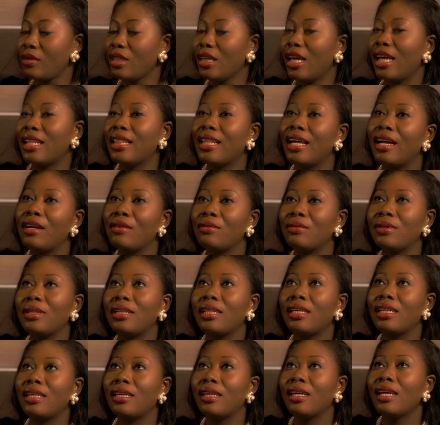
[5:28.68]
And that
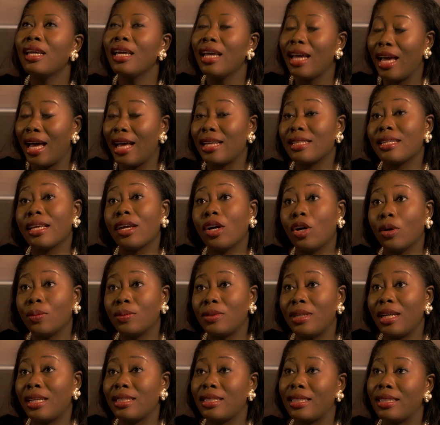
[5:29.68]
really has helped.
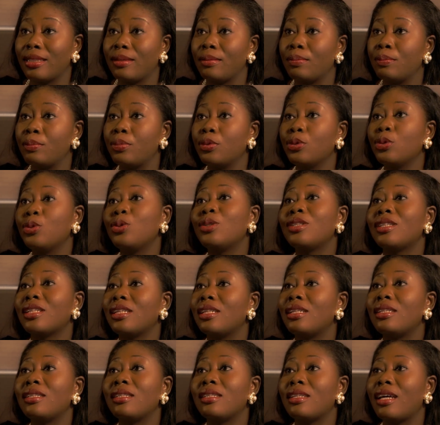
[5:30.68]
That's
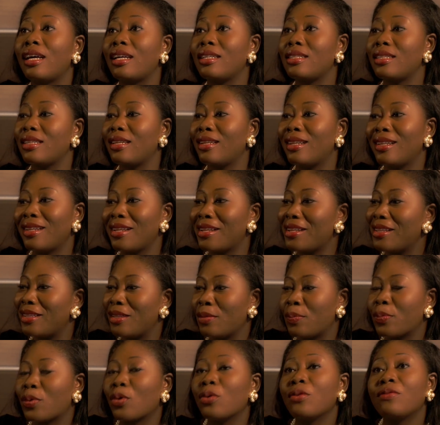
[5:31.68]
boosted, as in,
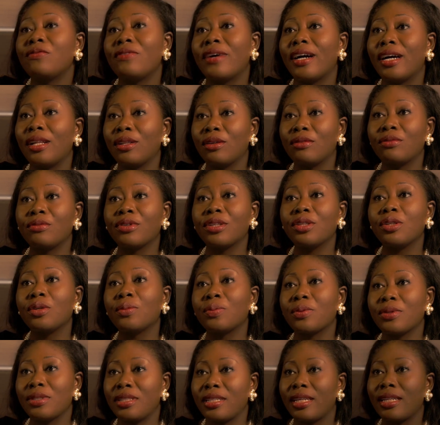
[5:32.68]
the profile of radio
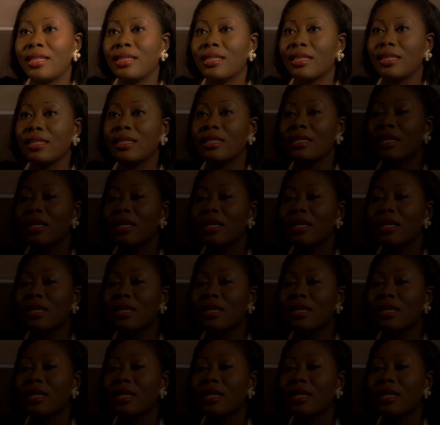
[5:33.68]
presenters.